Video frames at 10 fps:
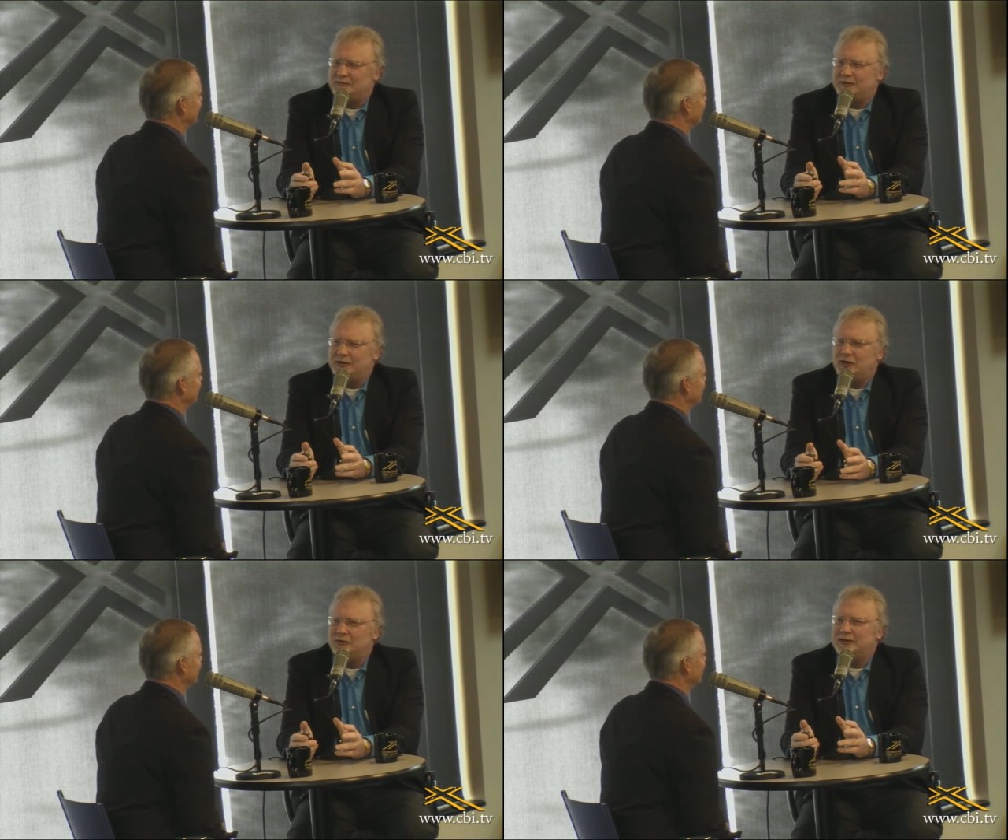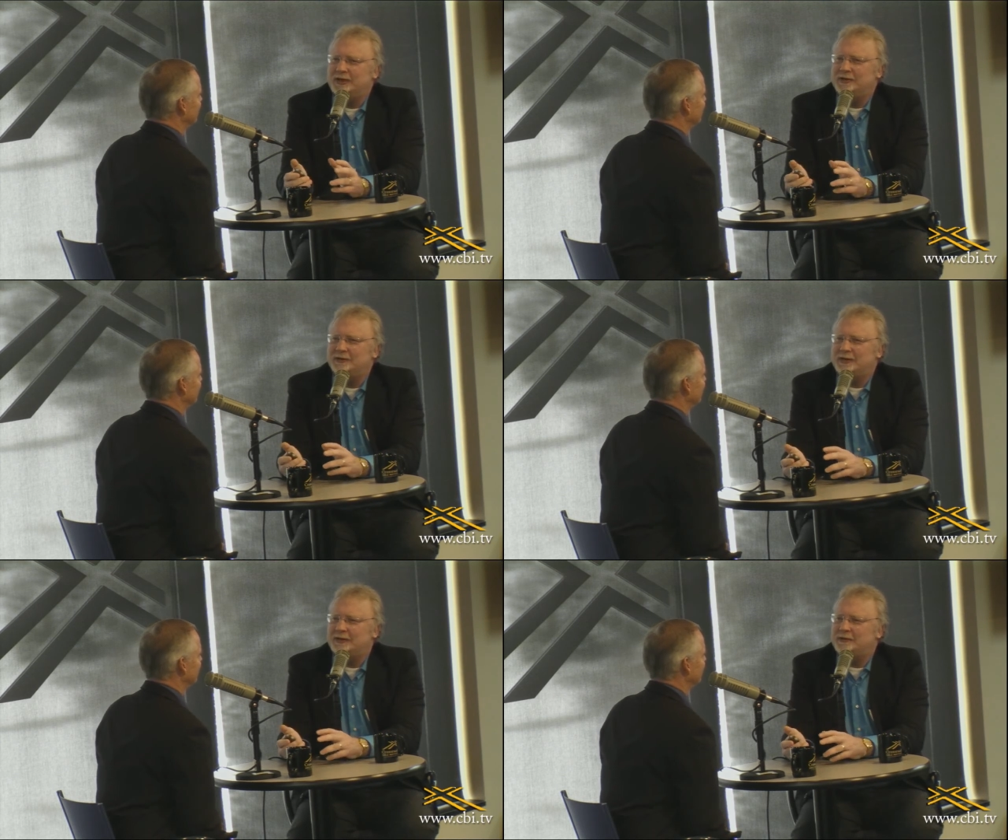you've been going there,
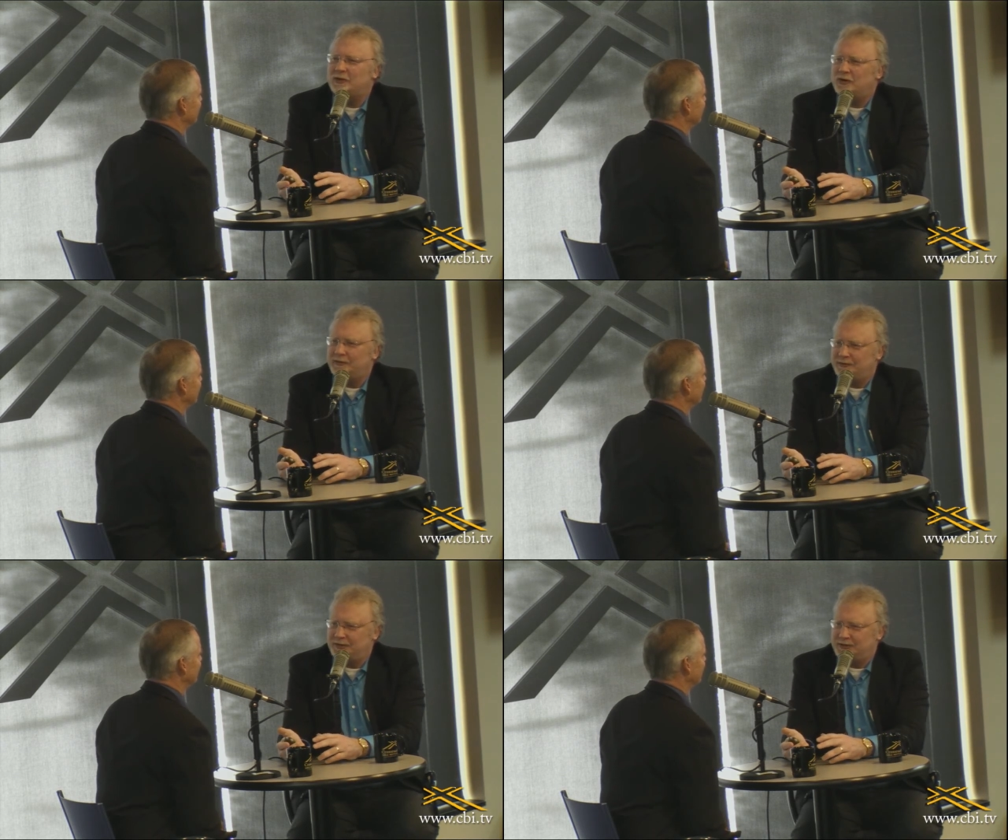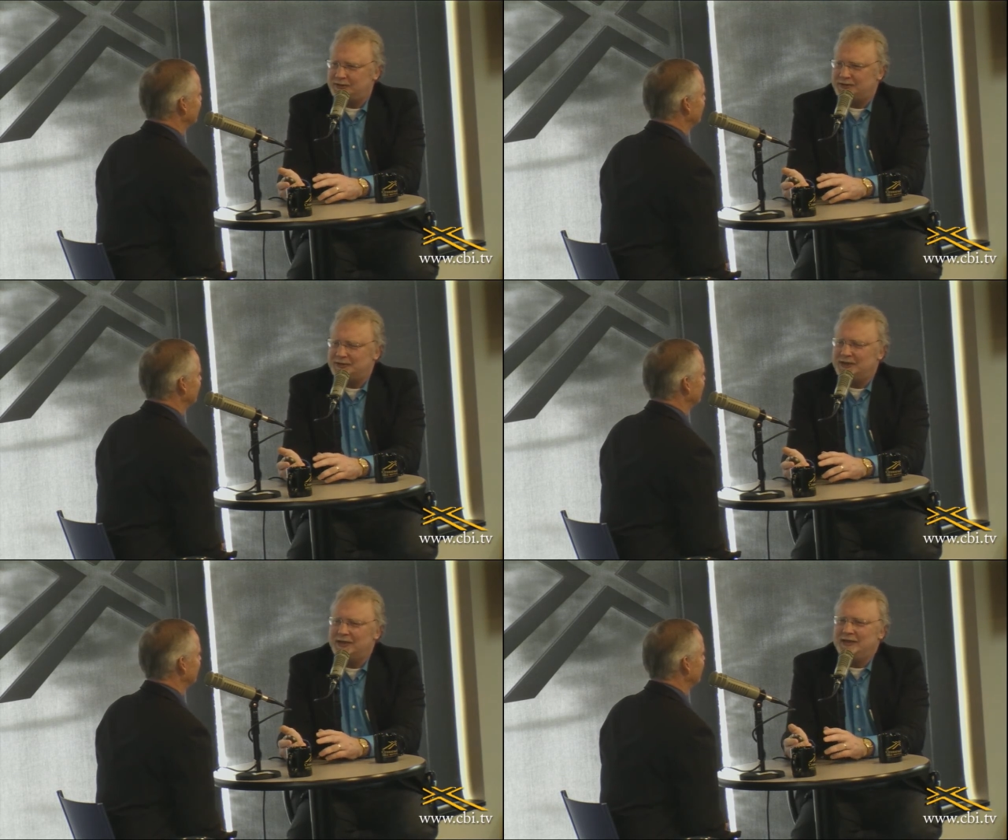
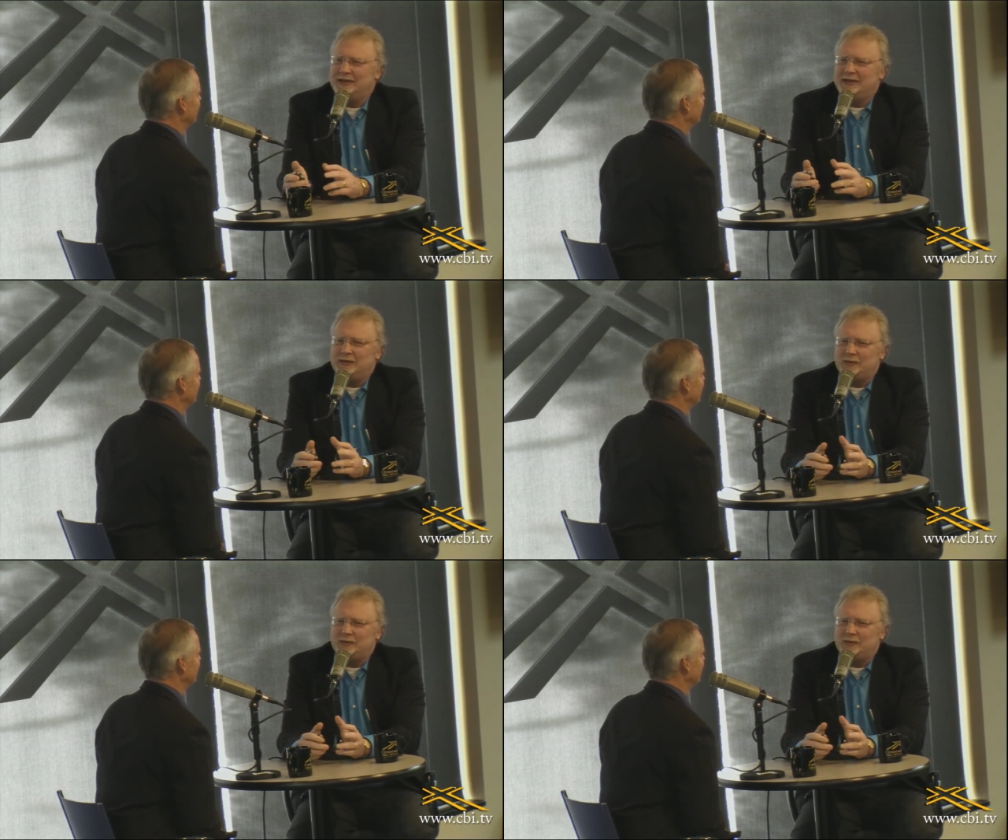orphanages. Mm-hmm.